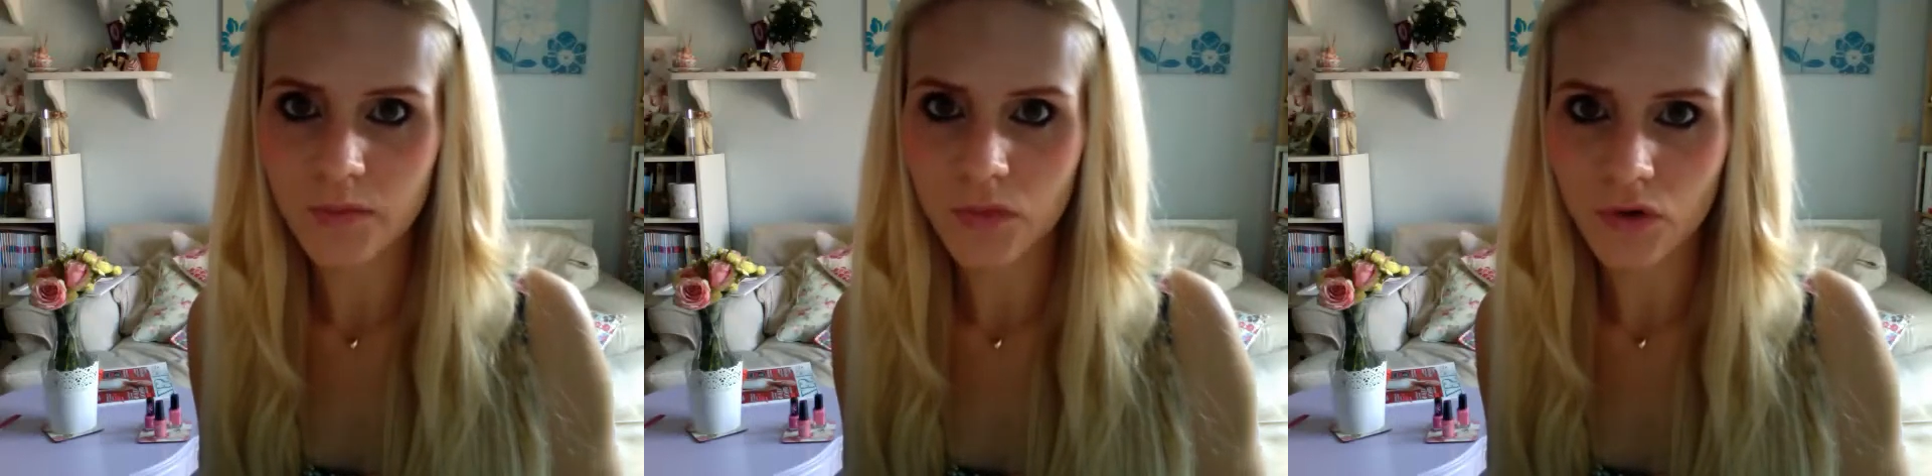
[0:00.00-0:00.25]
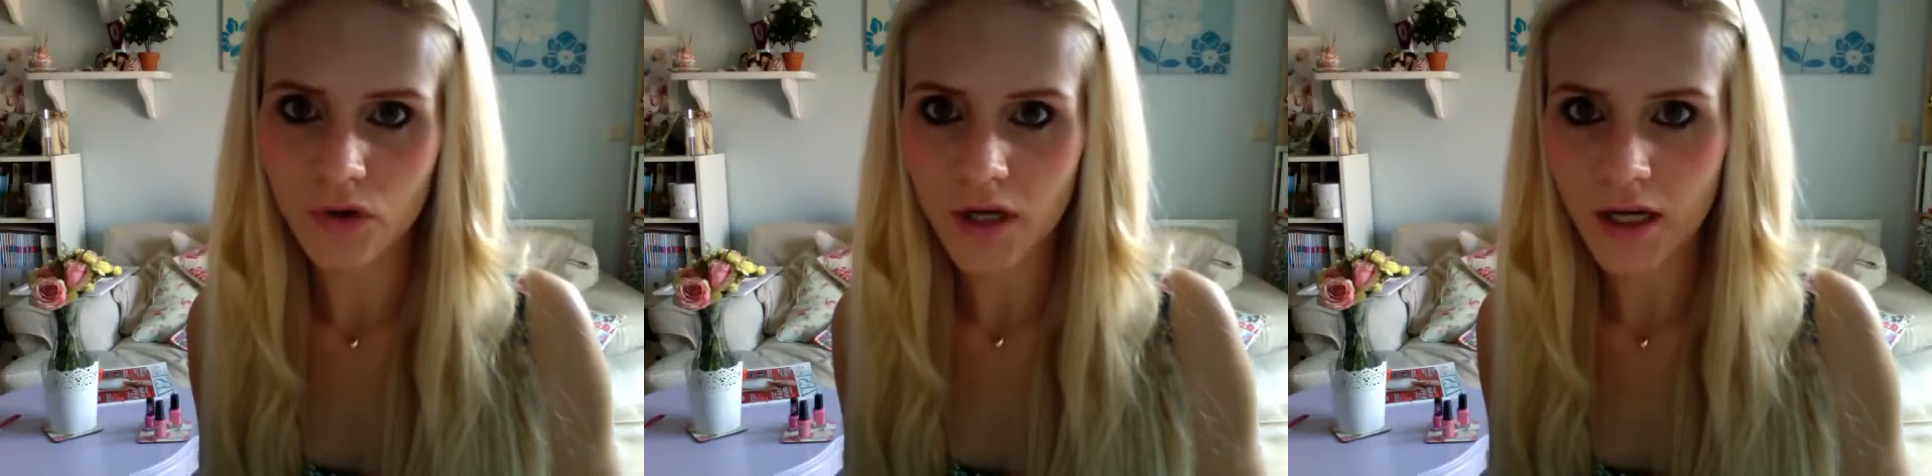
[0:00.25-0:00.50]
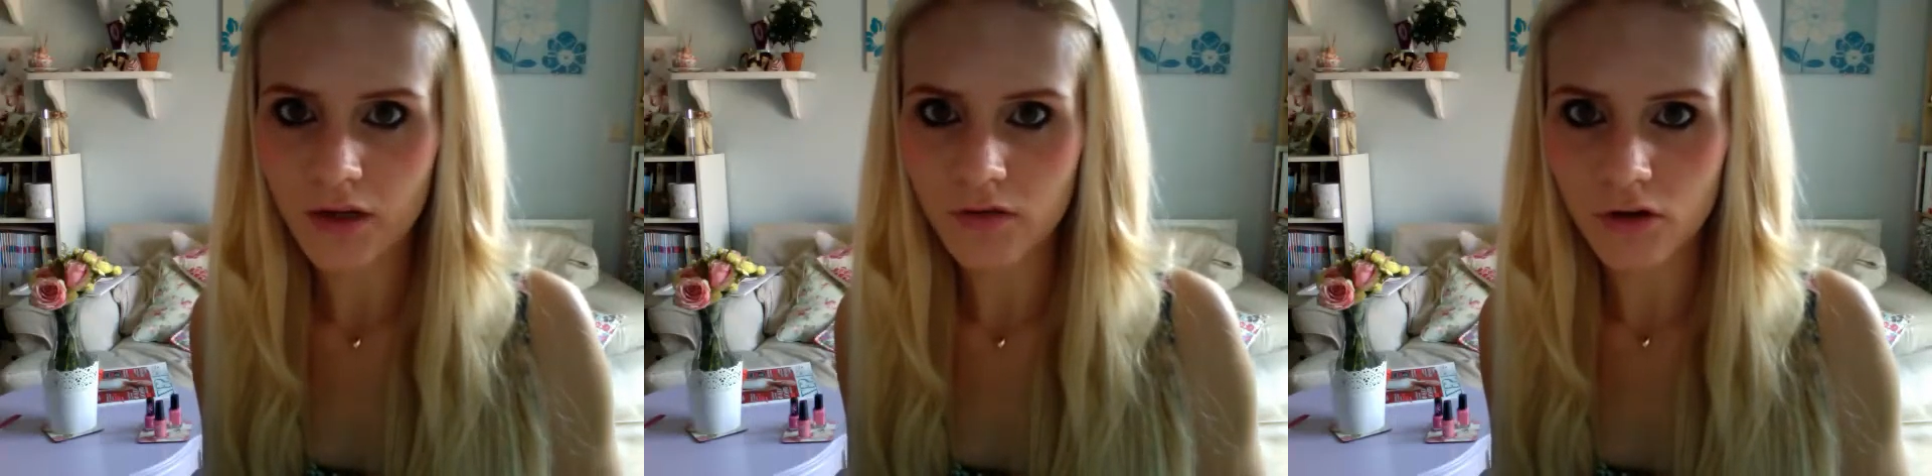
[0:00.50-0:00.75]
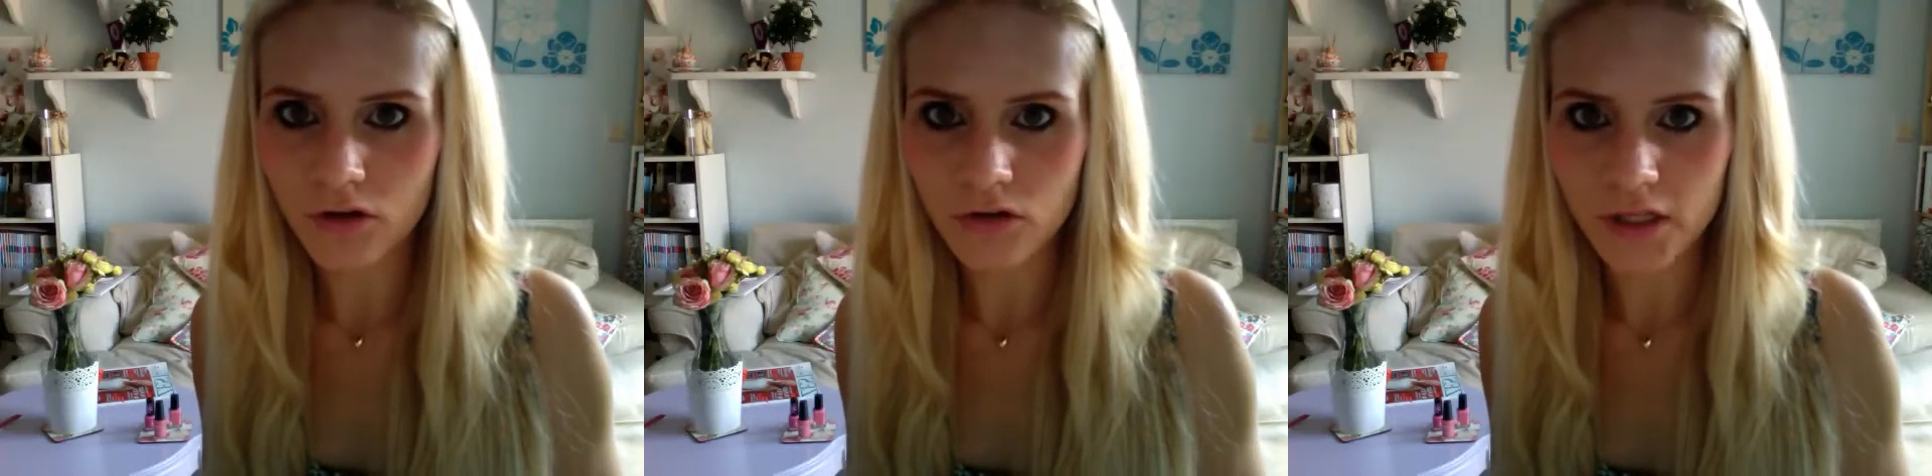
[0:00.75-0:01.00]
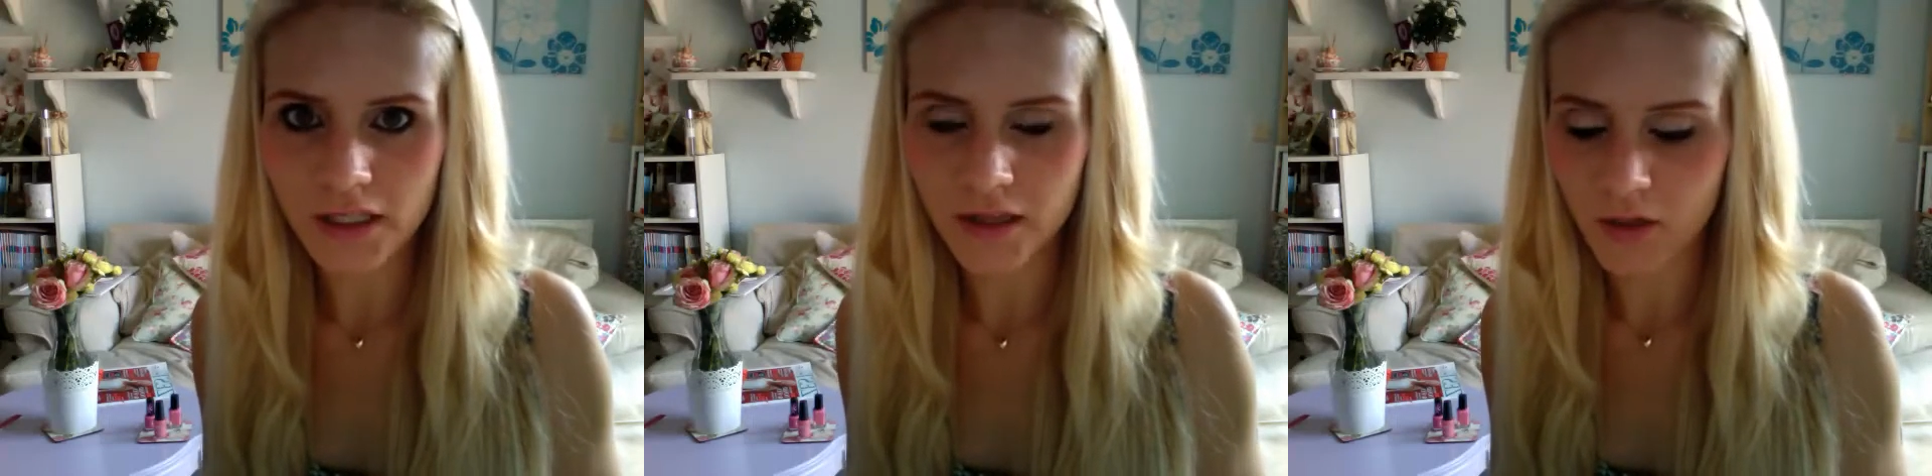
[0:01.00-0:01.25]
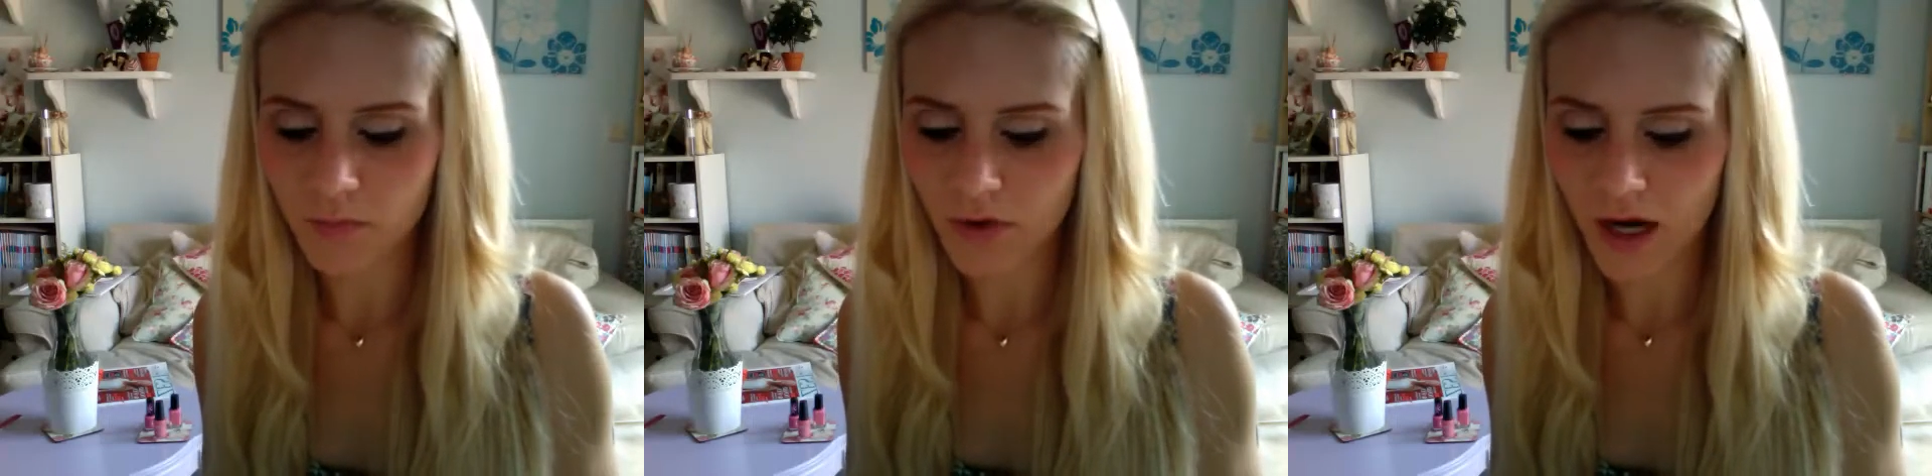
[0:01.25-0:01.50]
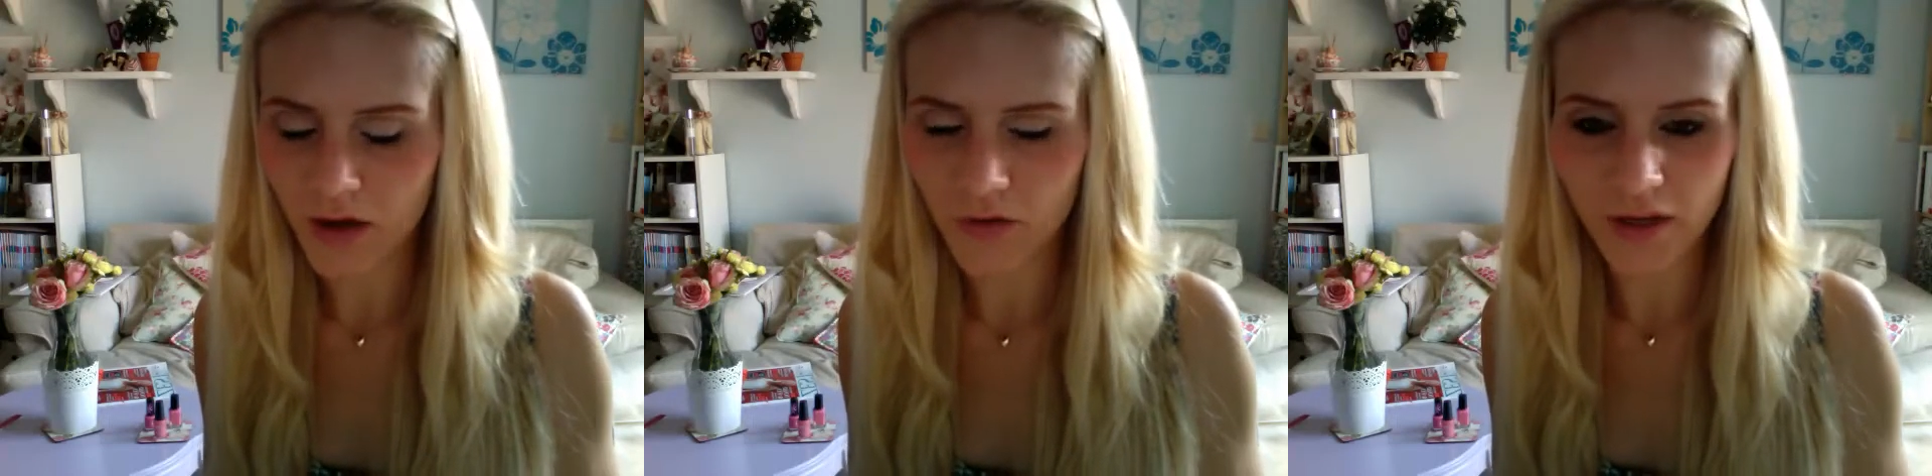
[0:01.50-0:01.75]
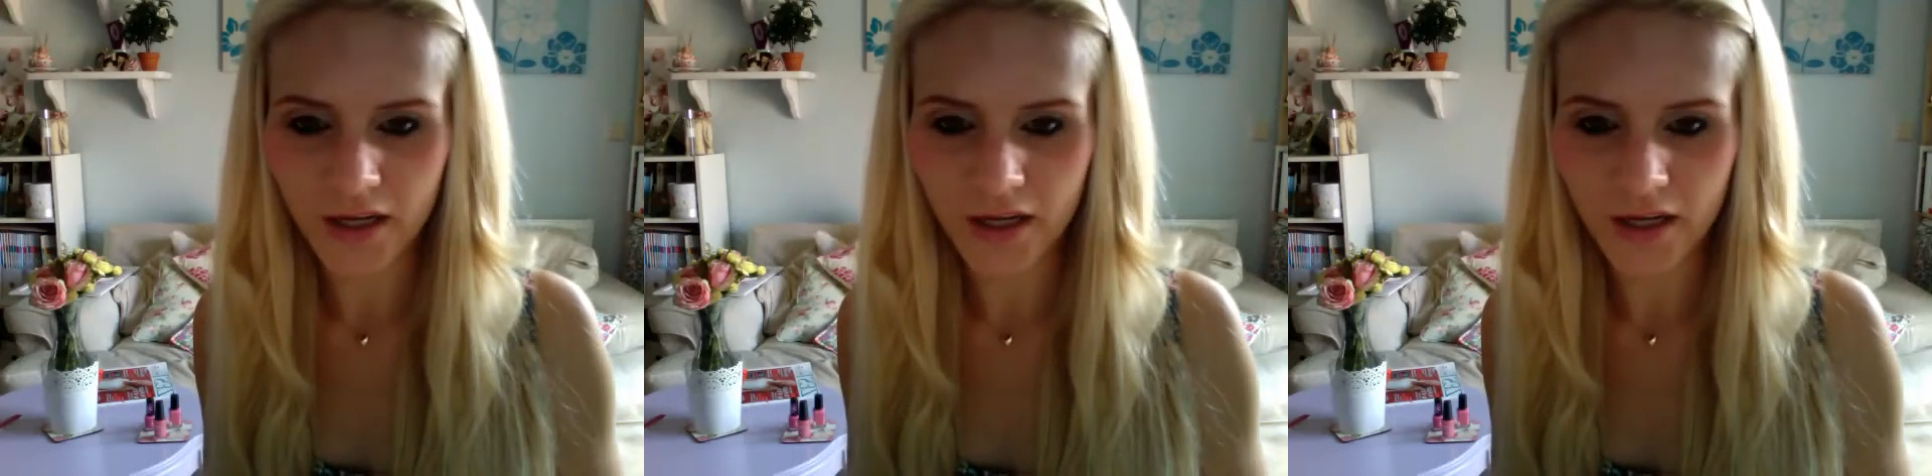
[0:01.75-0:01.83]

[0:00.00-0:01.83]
more kind of green than brown,